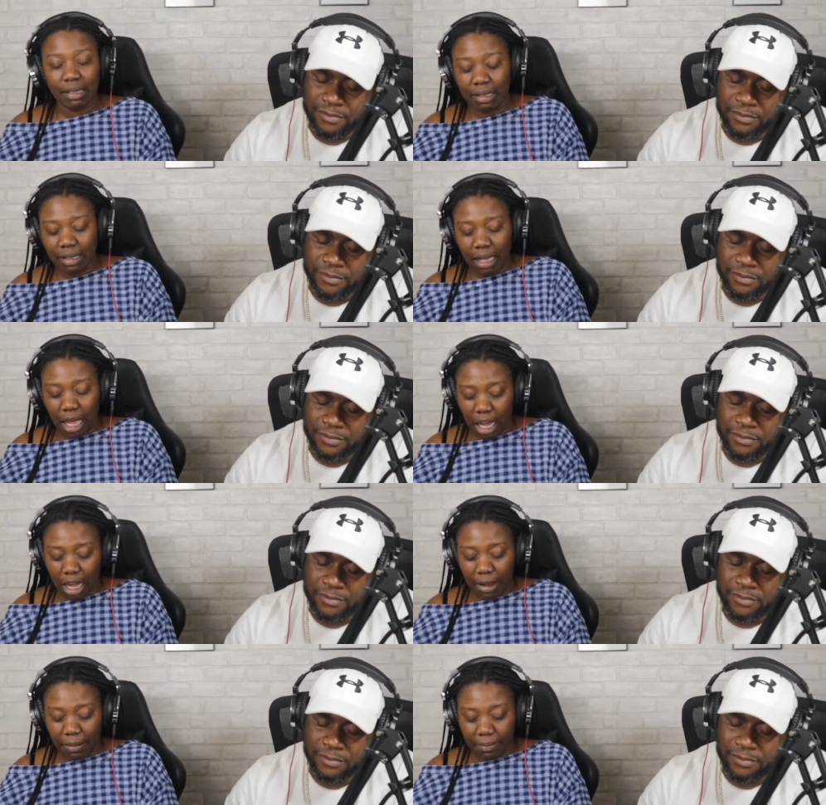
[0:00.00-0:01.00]

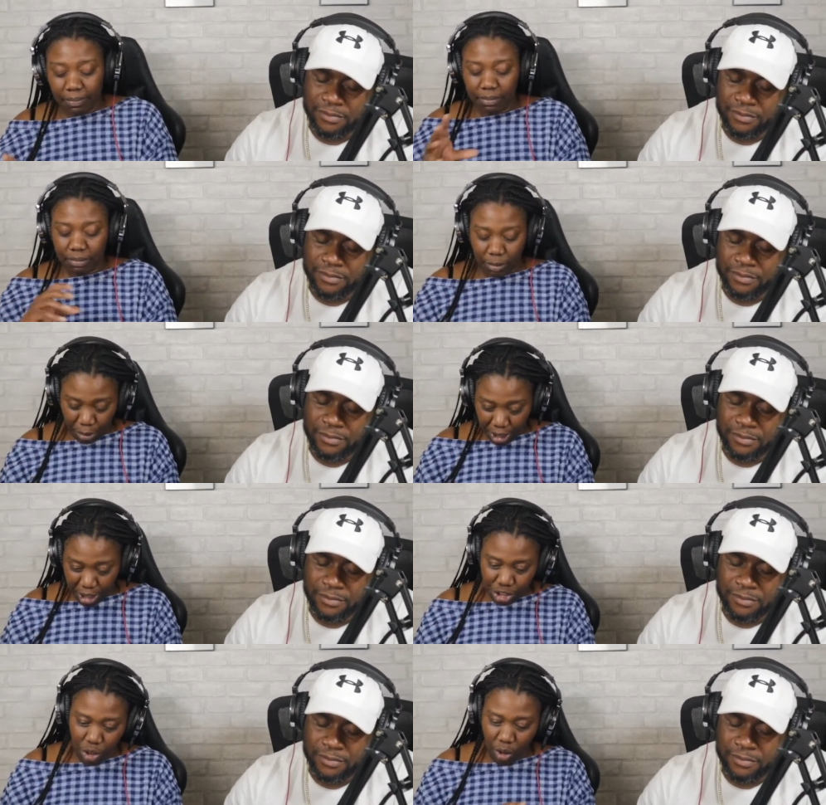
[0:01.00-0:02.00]
Speaker 1: um, the British
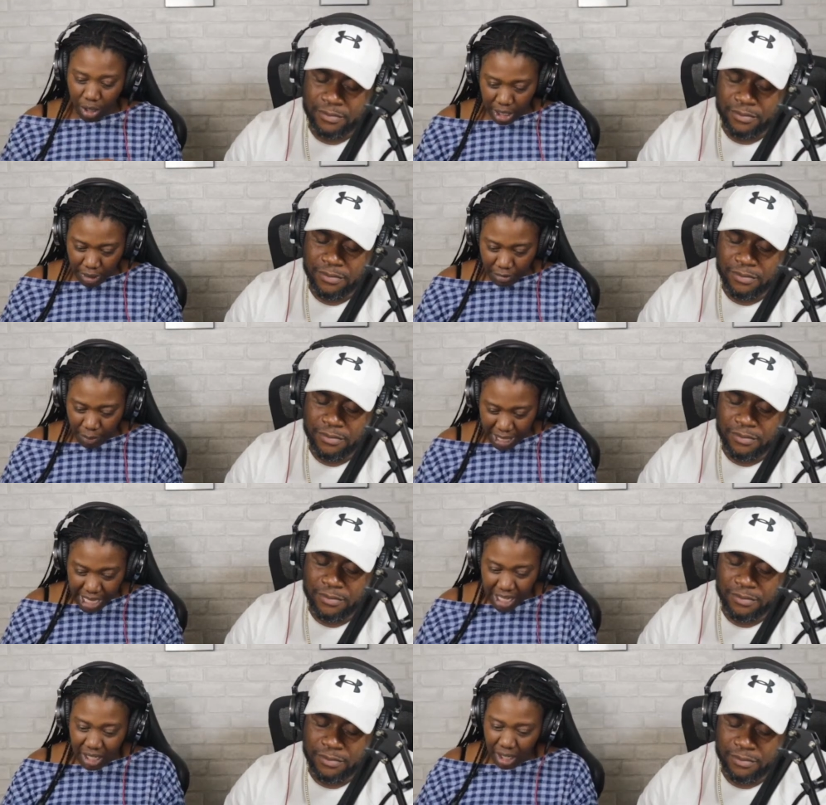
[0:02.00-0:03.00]
or and from
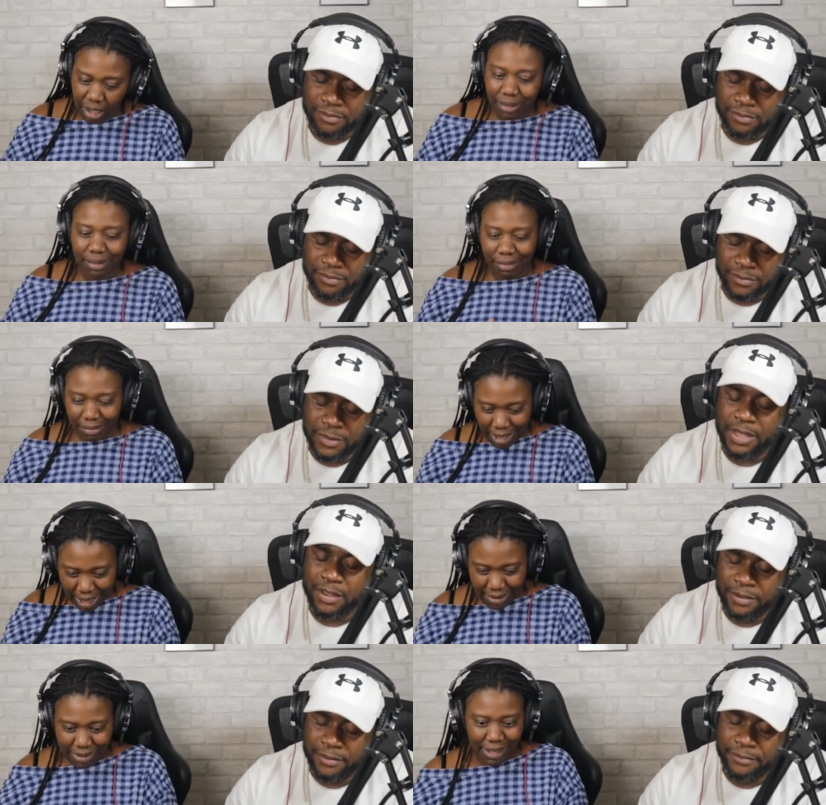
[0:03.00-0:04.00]
England, yes,
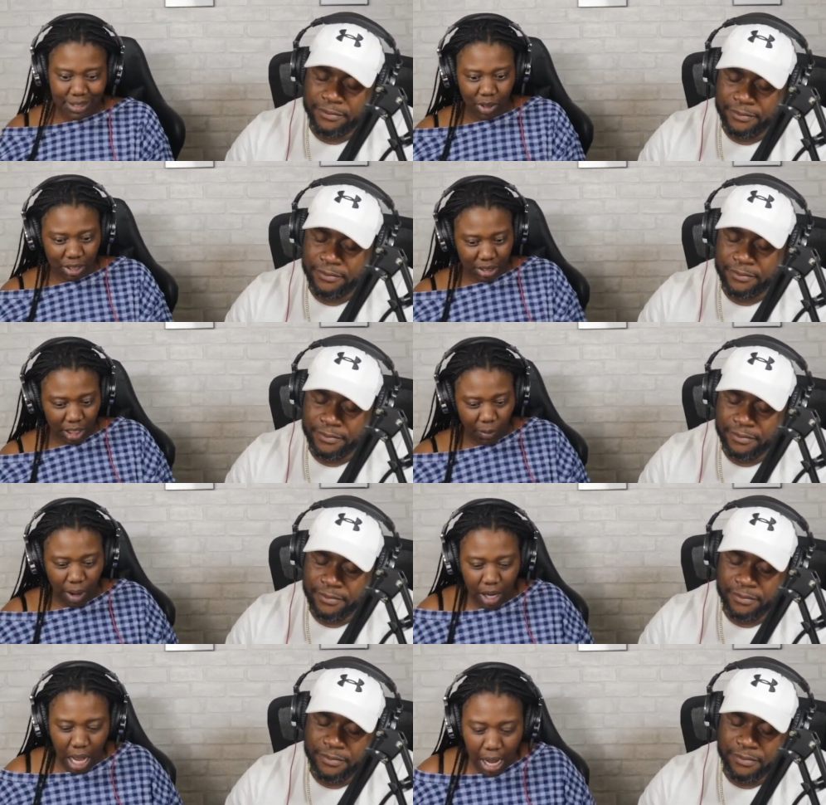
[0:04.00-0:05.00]
it's going to stick around a
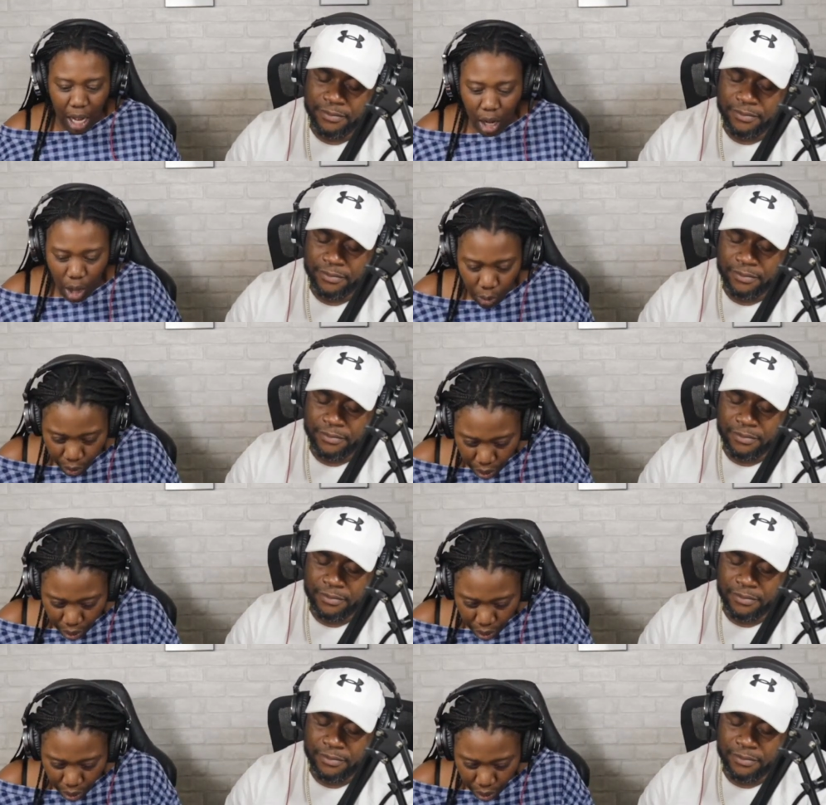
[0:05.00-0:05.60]
lot longer.